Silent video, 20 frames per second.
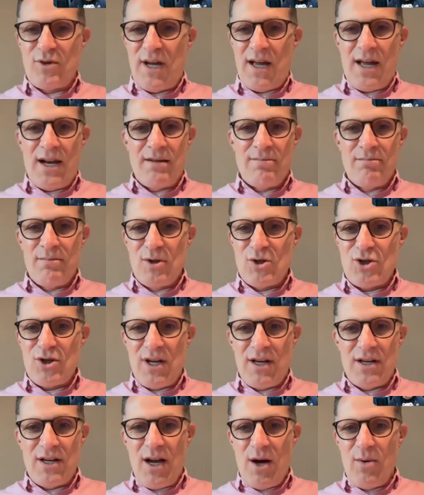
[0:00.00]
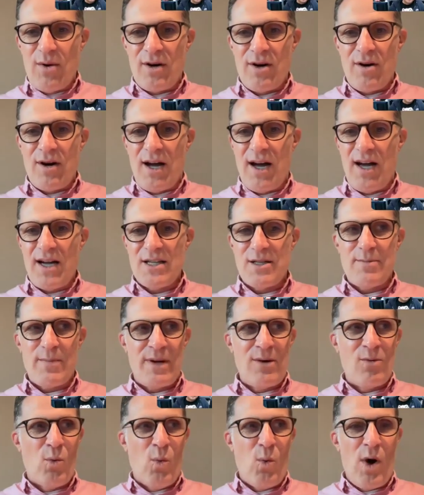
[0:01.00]
and Michelle Yeoh and her
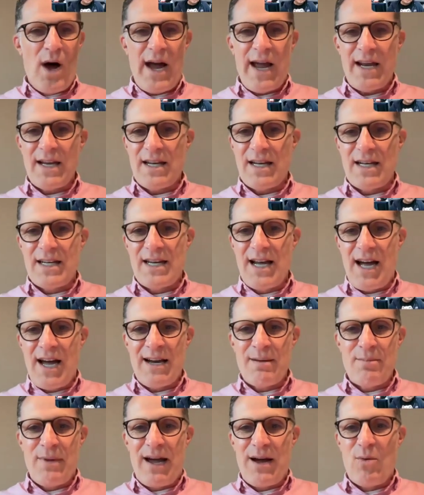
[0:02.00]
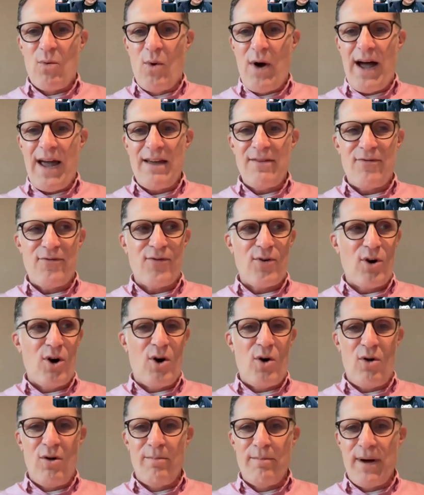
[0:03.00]
husband wined and dined my wife for a
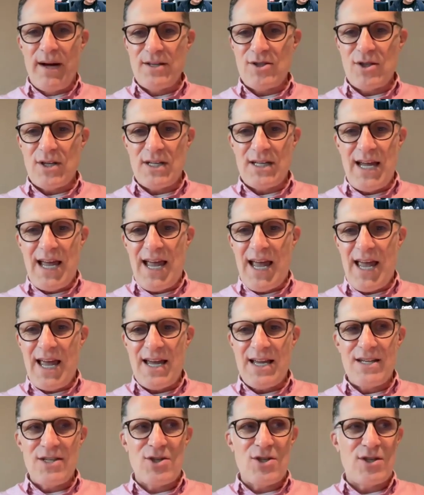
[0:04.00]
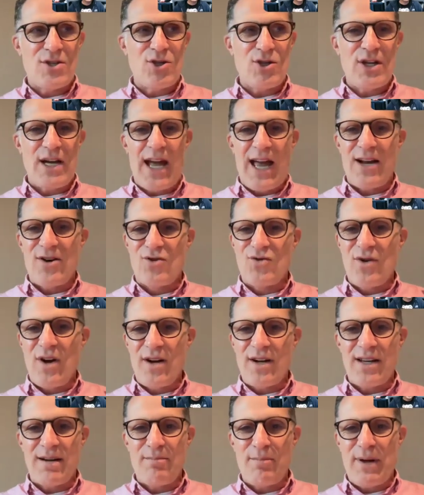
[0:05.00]
whole bunch of days. She had
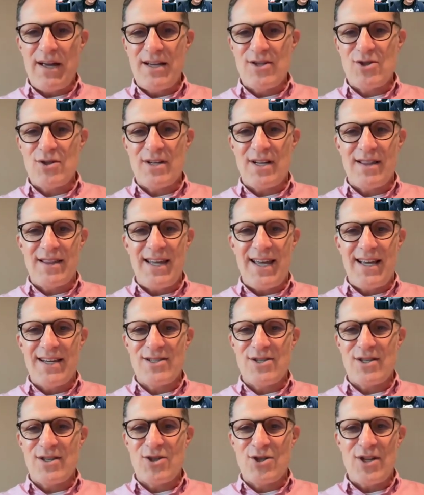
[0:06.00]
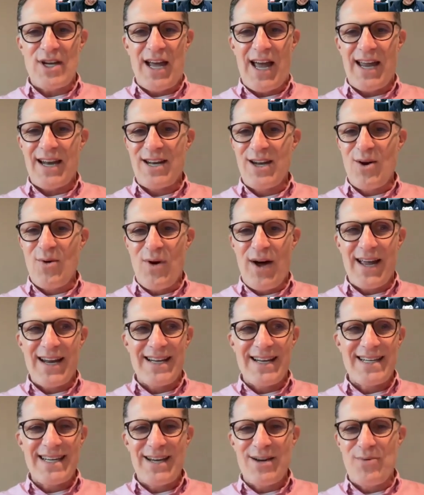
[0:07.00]
drunken pigeon and things that she had no
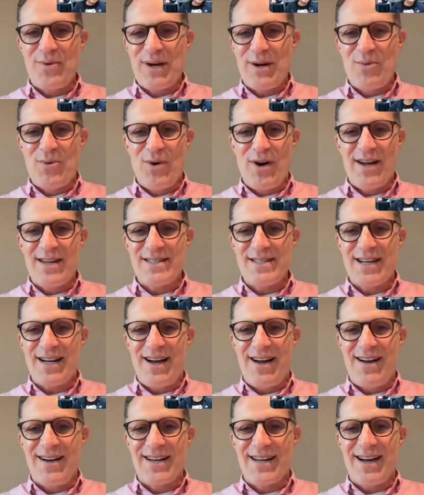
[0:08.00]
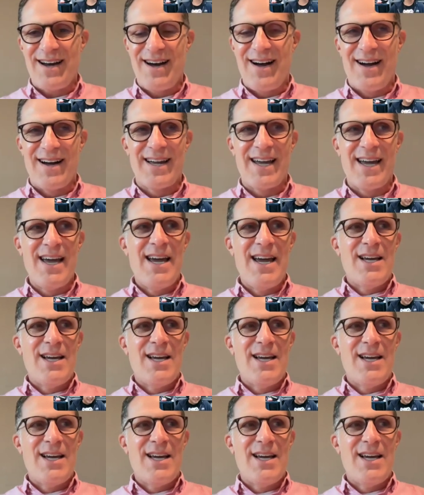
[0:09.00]
idea what it was in Hong Kong.